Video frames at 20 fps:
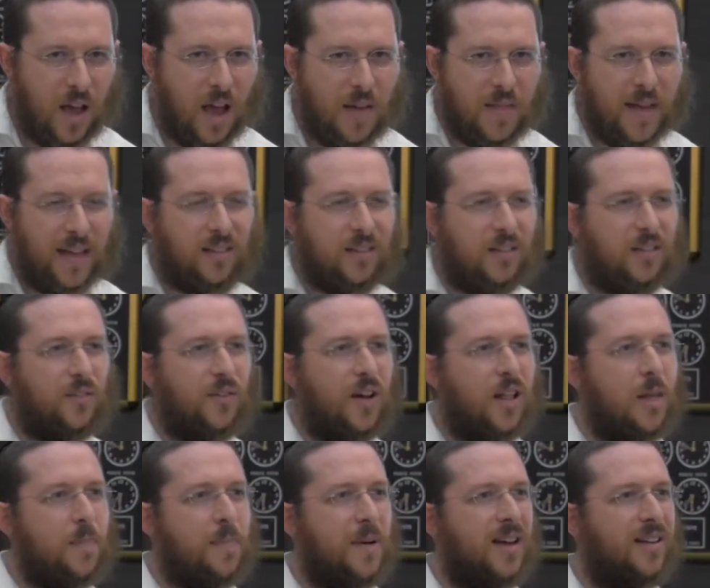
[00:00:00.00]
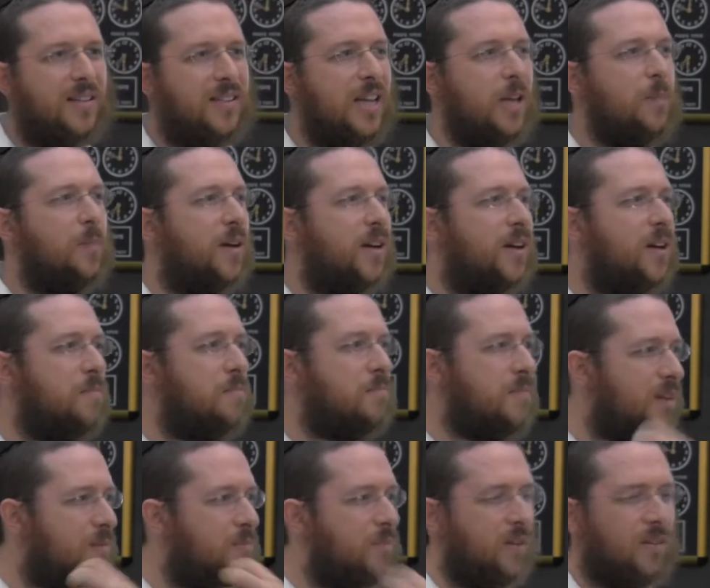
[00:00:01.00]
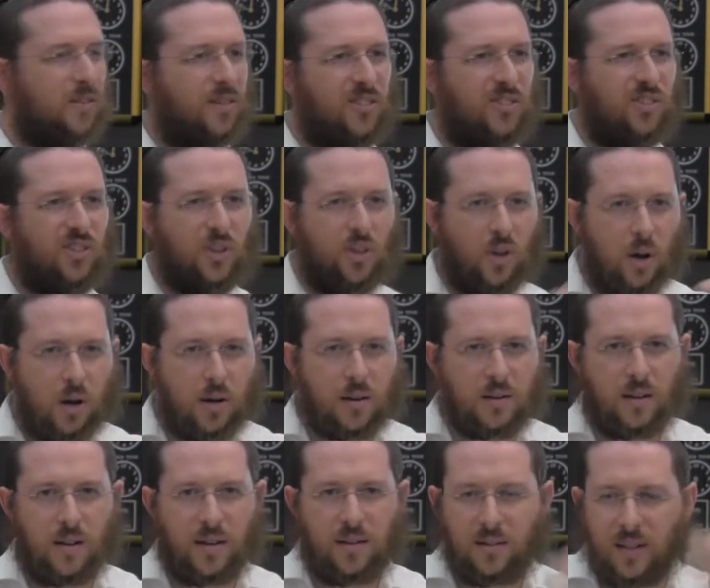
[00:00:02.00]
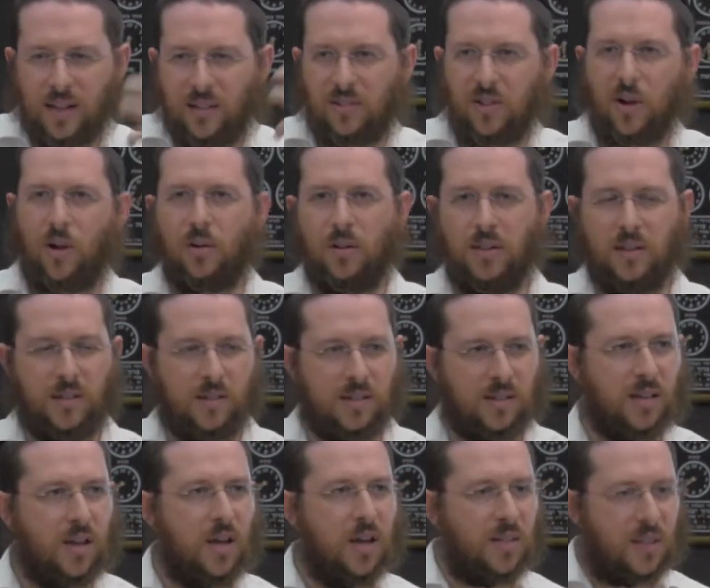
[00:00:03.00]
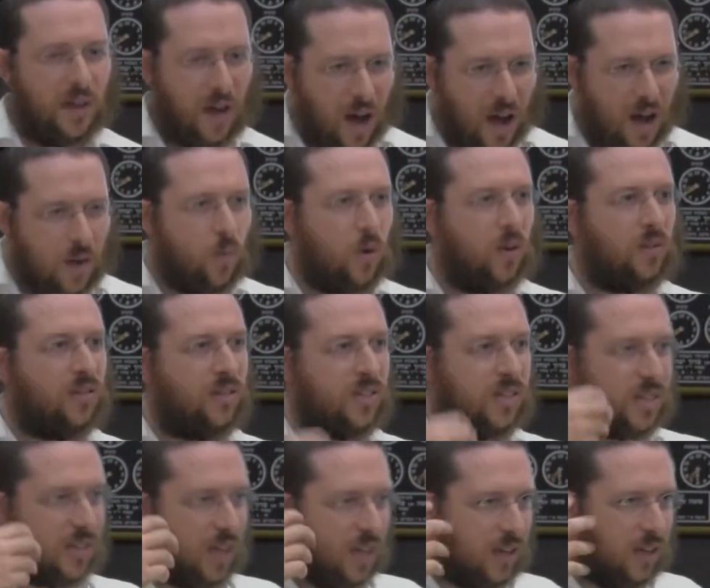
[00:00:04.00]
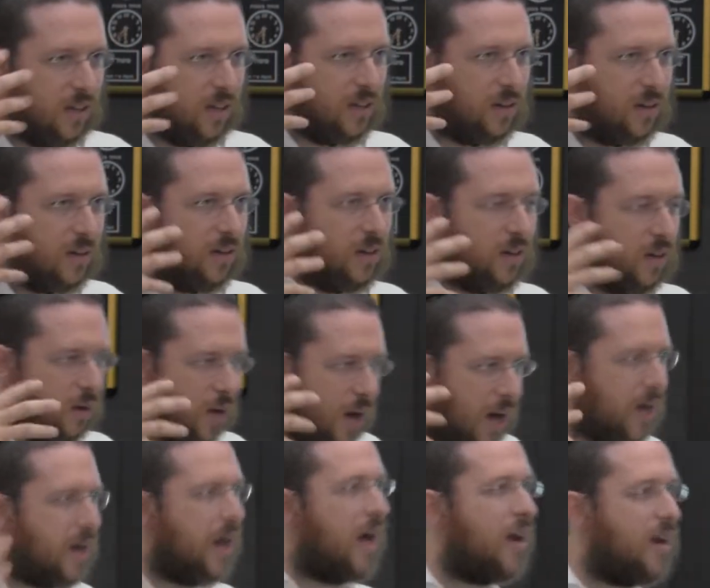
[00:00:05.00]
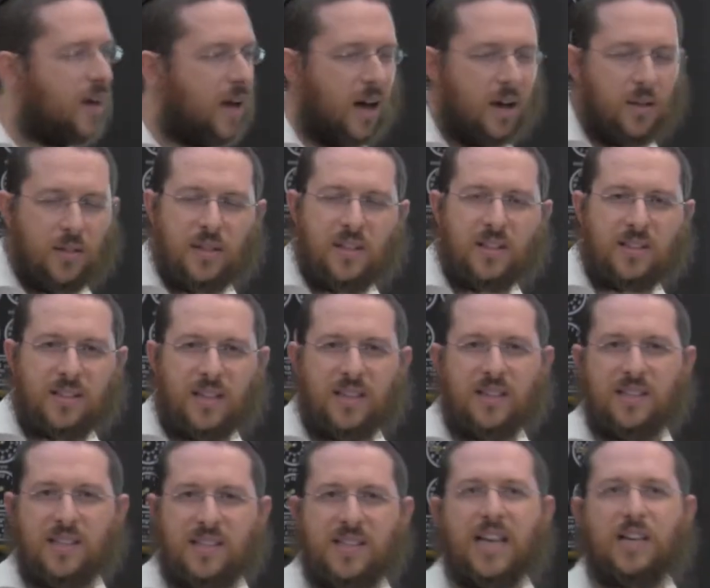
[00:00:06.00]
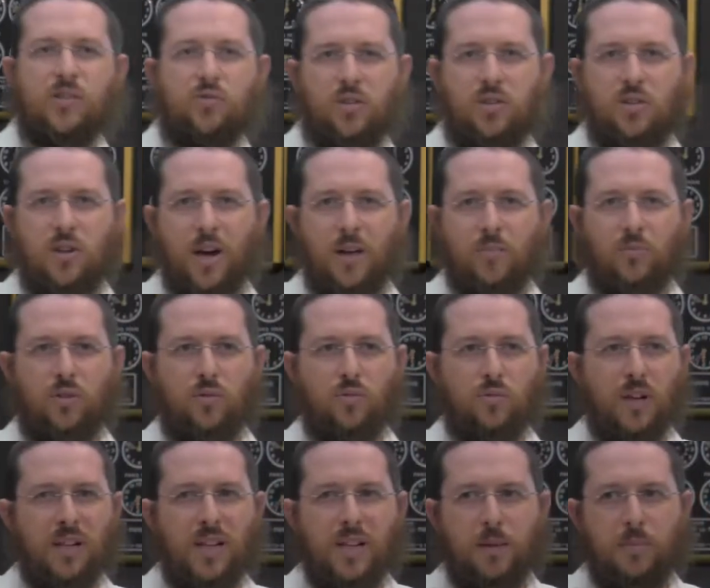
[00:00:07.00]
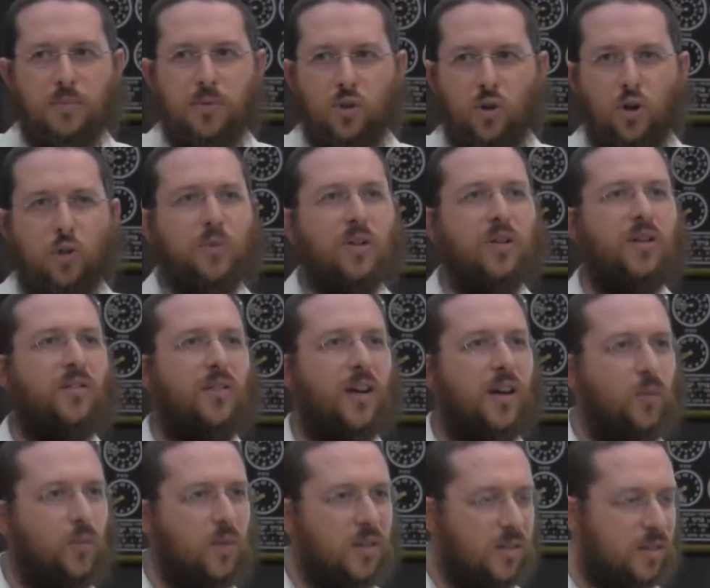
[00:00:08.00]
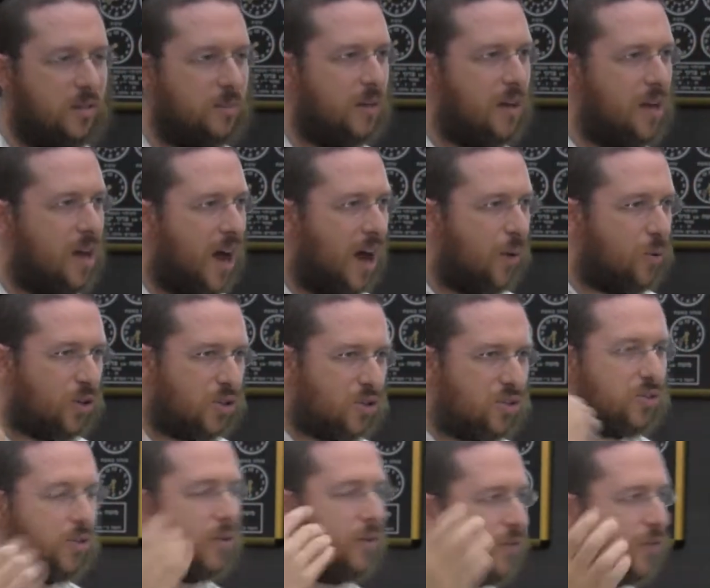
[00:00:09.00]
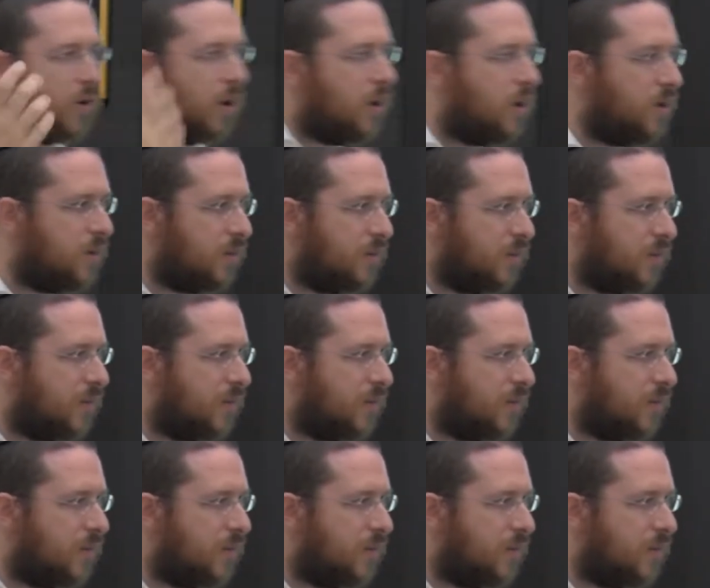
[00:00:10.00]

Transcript: and they had to develop a deeper commitment to God and, and to holiness. That I want to study and, uh, this, this extra time to really absorb the divine wisdom. I want to serve God.